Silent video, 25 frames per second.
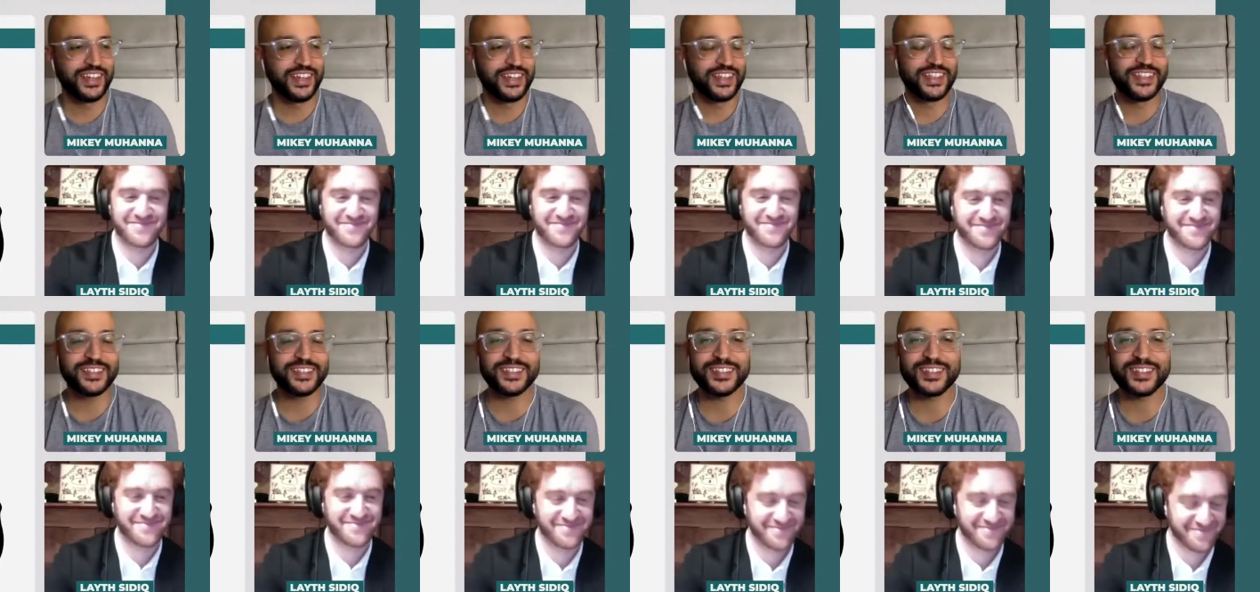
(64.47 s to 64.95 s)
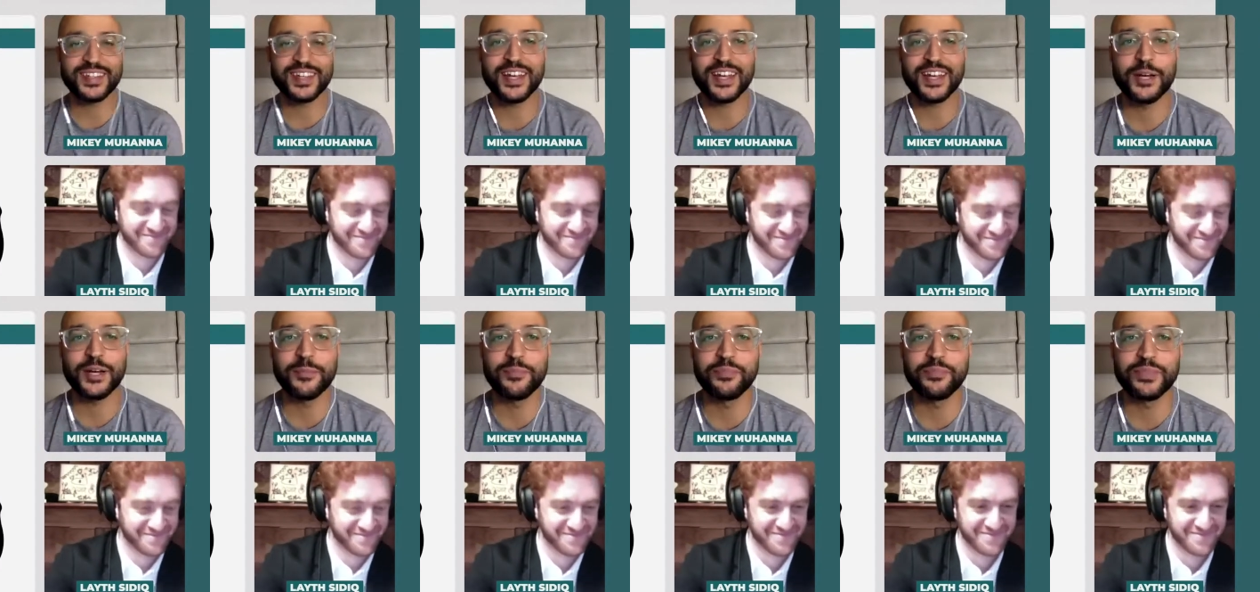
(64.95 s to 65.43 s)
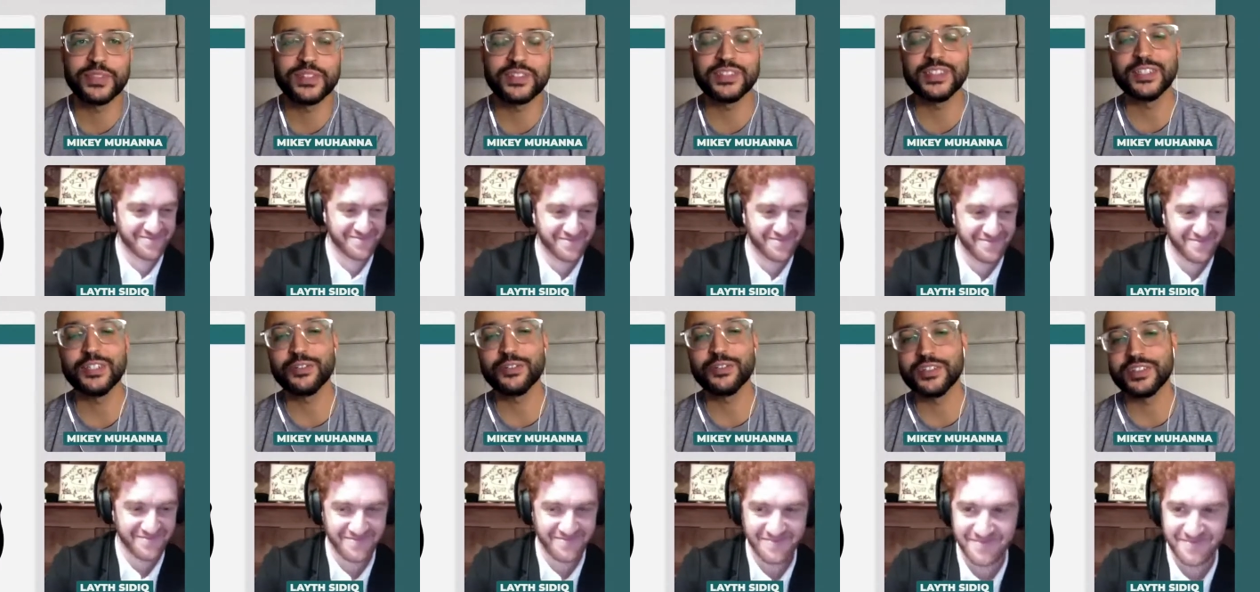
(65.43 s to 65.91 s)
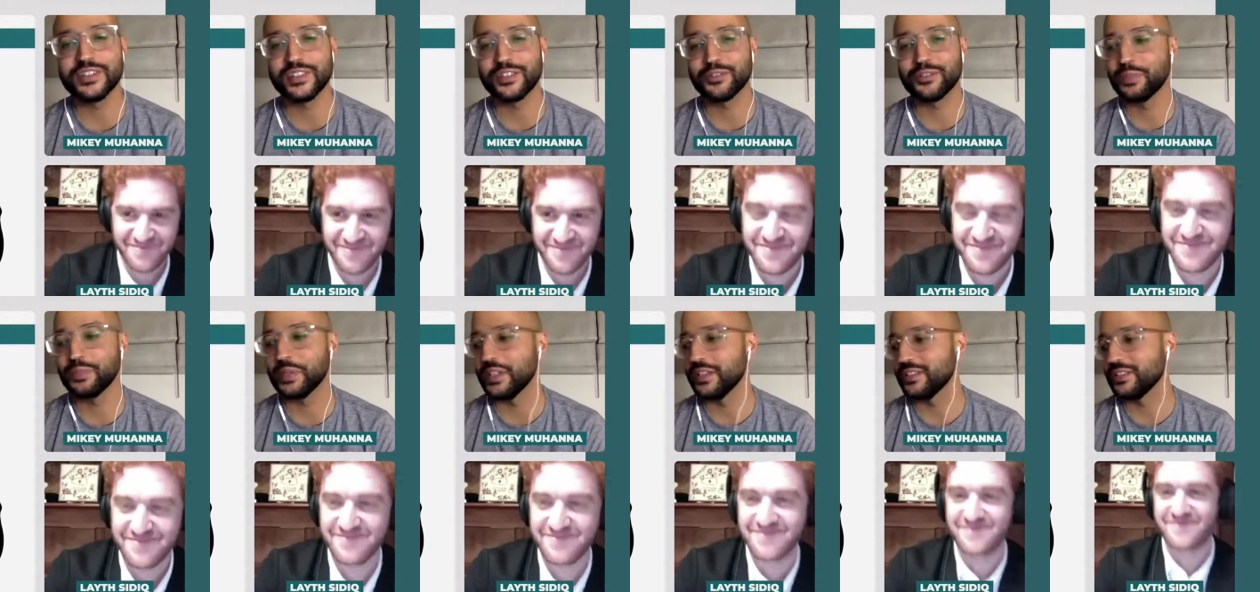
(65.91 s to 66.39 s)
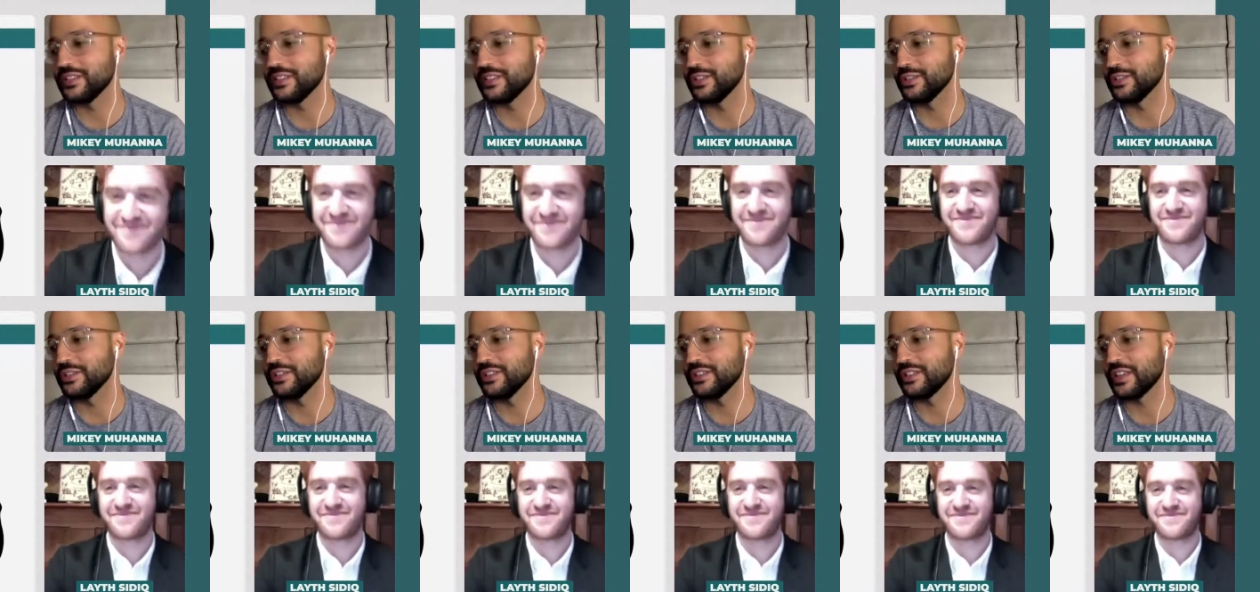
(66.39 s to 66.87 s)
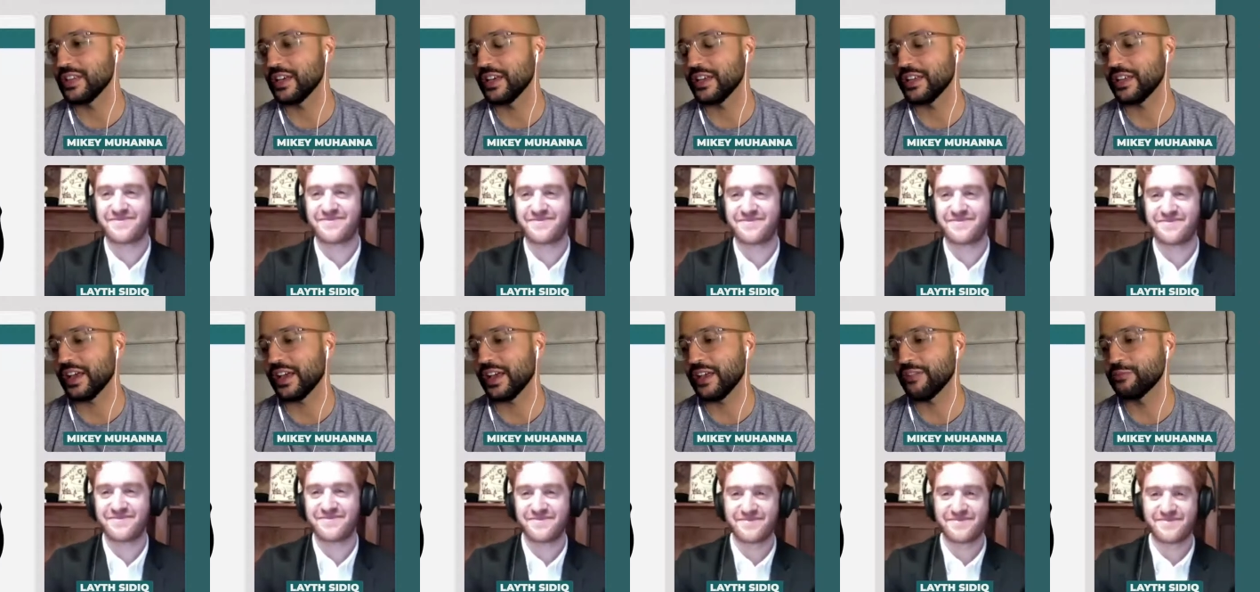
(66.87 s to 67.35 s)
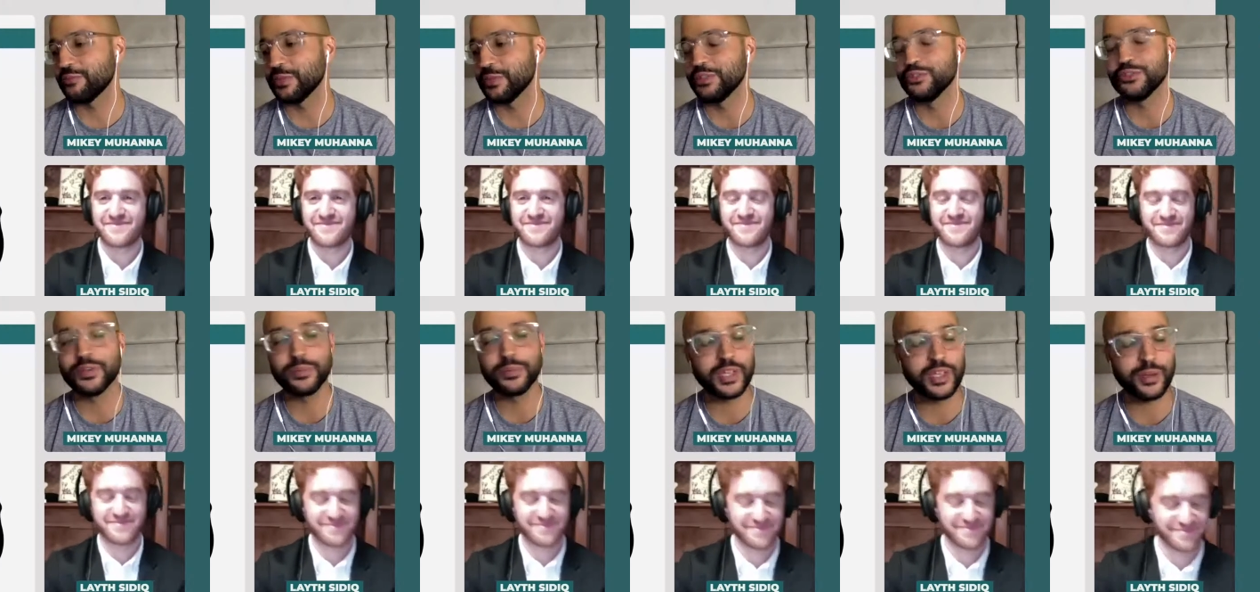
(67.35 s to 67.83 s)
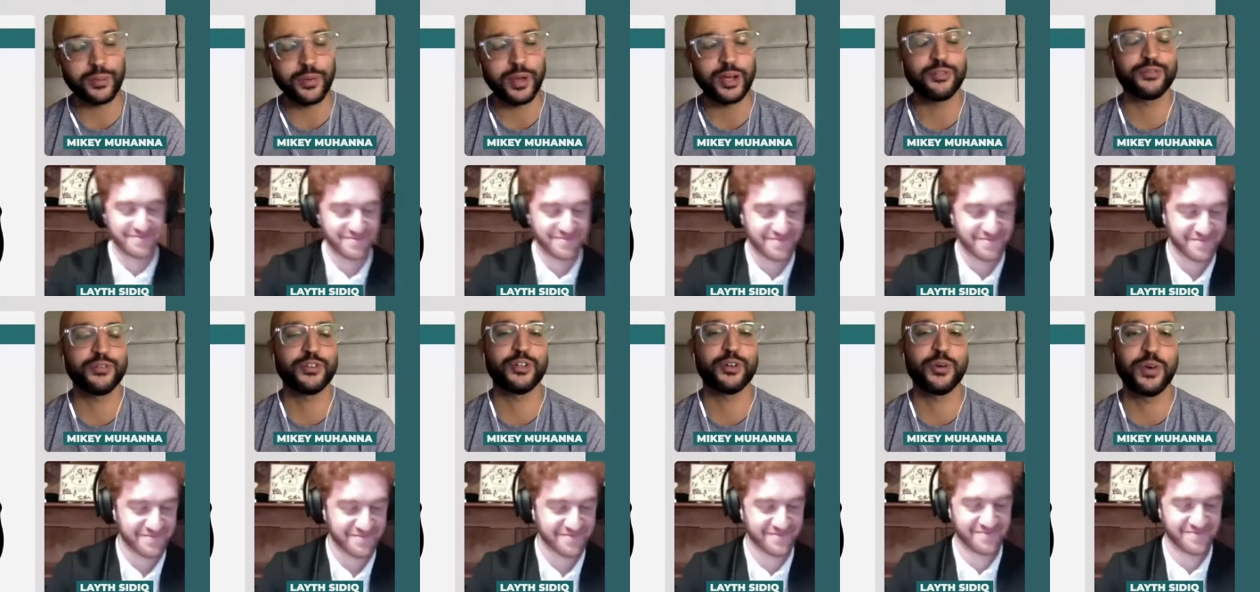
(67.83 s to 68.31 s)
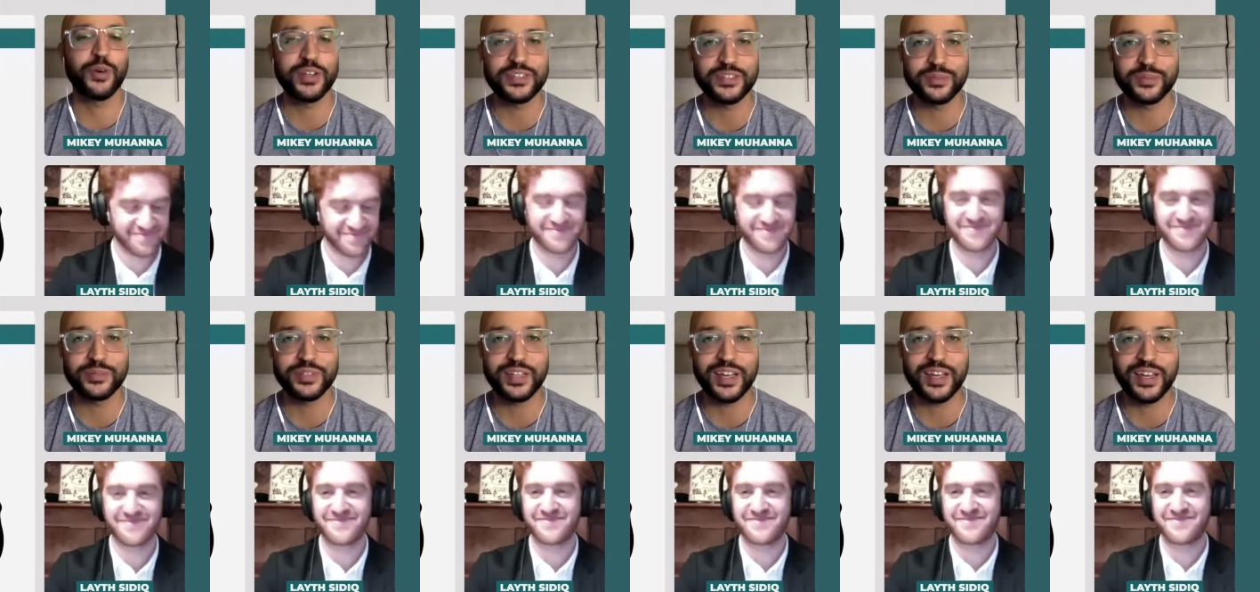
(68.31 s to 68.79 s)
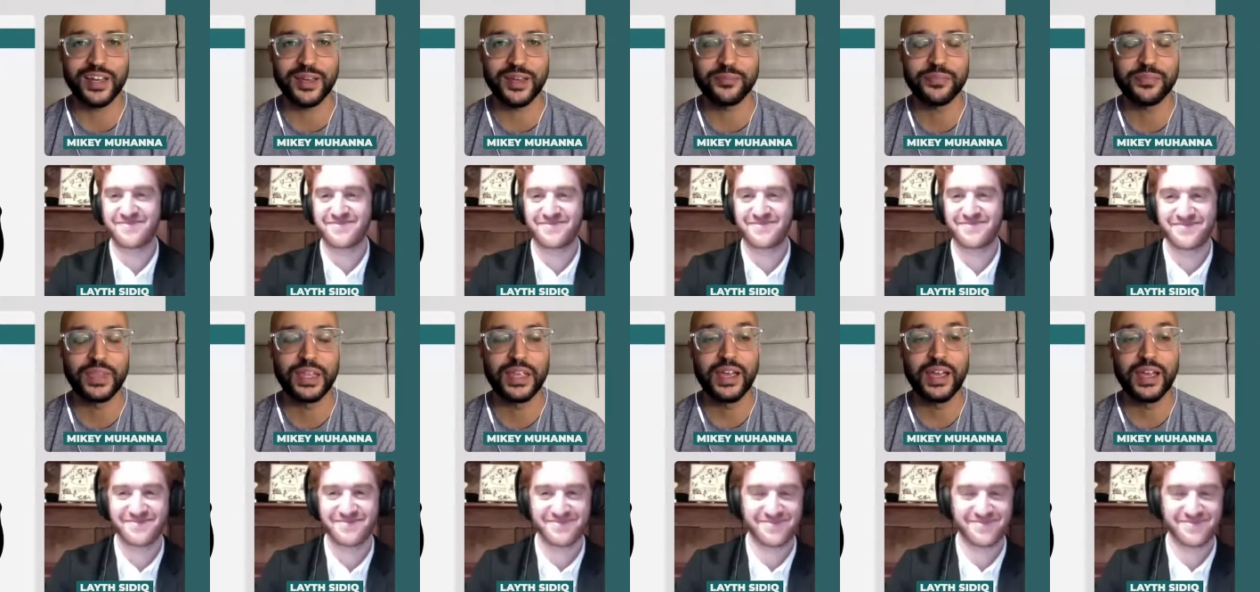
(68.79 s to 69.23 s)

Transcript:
Speaker 1: This um, series has been a series that I have been dreaming about for quite some time.